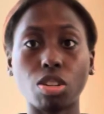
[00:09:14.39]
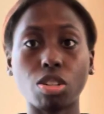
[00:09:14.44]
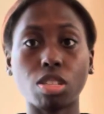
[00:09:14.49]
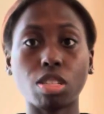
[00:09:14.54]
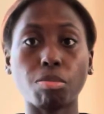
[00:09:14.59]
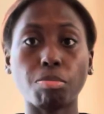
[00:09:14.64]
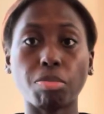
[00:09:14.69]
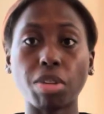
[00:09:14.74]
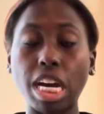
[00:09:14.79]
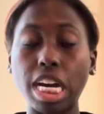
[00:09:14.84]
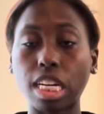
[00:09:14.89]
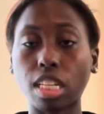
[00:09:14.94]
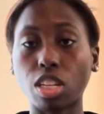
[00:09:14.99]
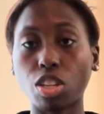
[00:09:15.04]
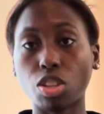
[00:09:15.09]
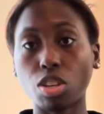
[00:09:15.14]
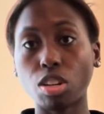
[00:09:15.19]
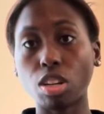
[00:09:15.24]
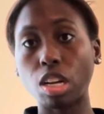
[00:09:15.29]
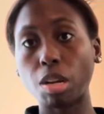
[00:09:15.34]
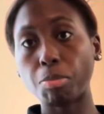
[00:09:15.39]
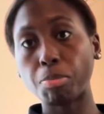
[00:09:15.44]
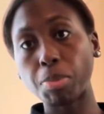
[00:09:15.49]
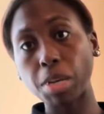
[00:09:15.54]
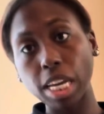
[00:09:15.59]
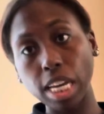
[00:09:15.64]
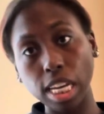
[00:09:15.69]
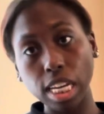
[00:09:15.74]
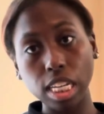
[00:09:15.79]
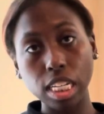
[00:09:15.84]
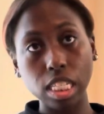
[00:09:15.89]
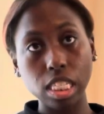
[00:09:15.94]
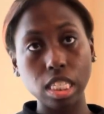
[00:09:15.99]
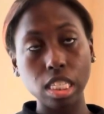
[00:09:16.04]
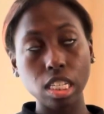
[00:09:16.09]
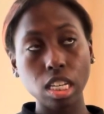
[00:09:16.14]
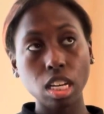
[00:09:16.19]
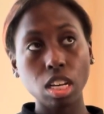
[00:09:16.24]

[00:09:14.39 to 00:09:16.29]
some black leather pants